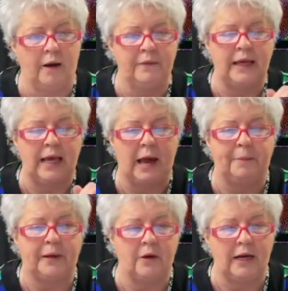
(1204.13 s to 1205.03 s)
the
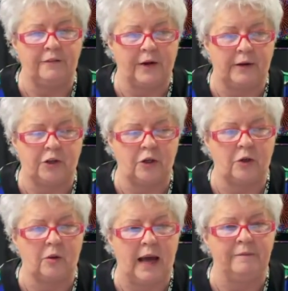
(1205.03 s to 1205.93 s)
Epic
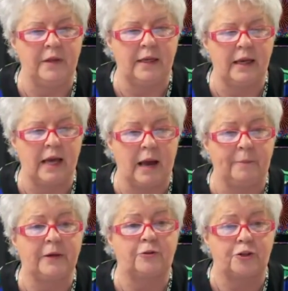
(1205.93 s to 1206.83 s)
95Q and the
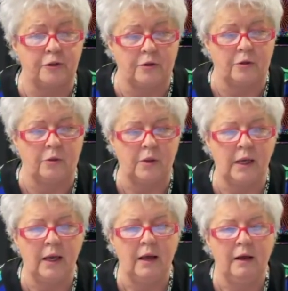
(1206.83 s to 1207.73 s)
Epic 2
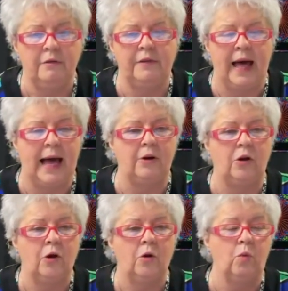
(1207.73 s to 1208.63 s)
that
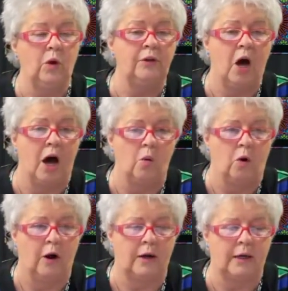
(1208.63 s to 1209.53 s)
will not
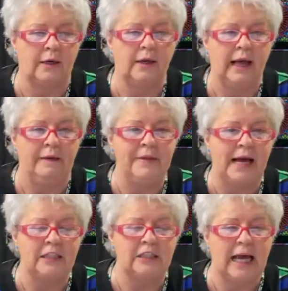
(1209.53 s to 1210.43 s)
work, and
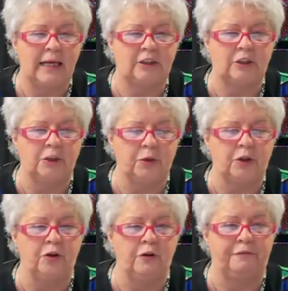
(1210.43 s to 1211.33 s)
that is, has to do with the
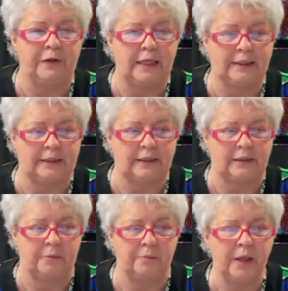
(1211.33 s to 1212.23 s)
new feeding
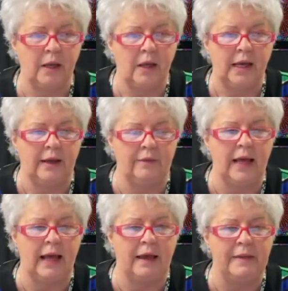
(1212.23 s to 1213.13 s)
system in
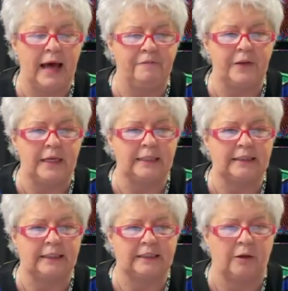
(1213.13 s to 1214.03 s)
the, and that feeding
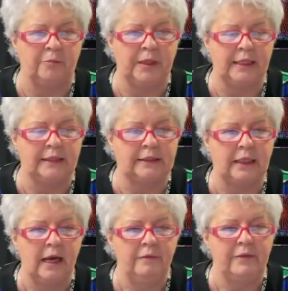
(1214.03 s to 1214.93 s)
system means
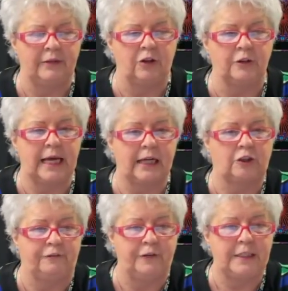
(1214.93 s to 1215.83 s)
that there's
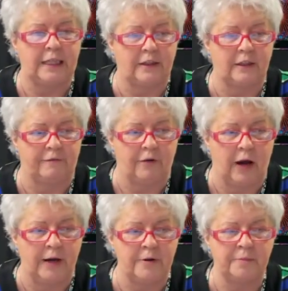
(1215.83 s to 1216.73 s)
extra feed teeth in the front